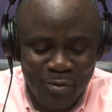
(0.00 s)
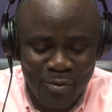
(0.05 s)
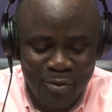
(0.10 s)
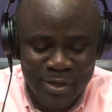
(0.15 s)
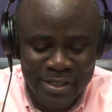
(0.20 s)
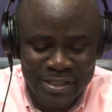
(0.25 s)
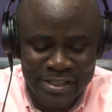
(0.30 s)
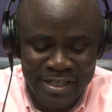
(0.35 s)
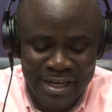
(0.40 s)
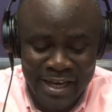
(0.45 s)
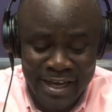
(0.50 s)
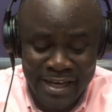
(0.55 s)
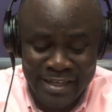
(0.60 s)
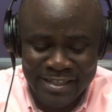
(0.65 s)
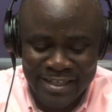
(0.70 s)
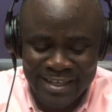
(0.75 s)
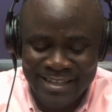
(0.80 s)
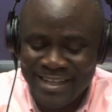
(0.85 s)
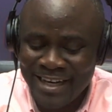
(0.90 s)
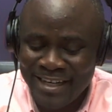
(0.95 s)
utie.
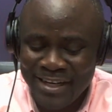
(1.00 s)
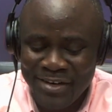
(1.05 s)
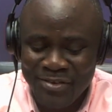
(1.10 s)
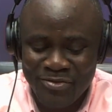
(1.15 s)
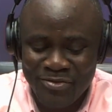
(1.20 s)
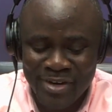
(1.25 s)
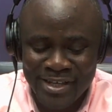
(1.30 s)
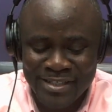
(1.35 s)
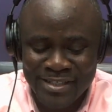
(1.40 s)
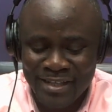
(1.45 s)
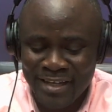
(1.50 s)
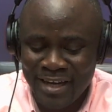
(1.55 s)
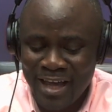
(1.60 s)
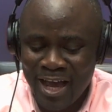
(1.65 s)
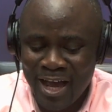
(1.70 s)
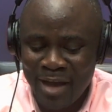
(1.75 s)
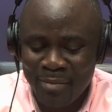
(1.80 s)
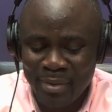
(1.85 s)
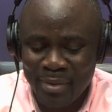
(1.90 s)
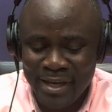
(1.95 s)
It's an interesting
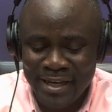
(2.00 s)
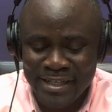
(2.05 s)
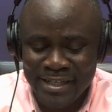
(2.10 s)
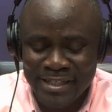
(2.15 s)
app.